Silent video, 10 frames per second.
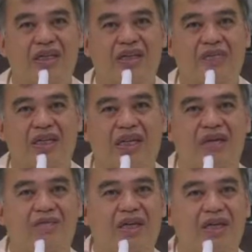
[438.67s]
He
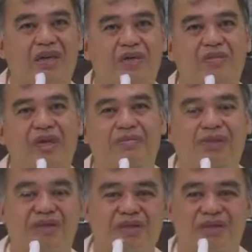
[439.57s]
became a human
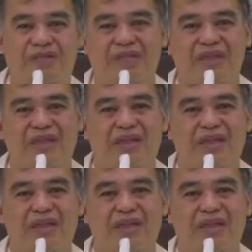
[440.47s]
person.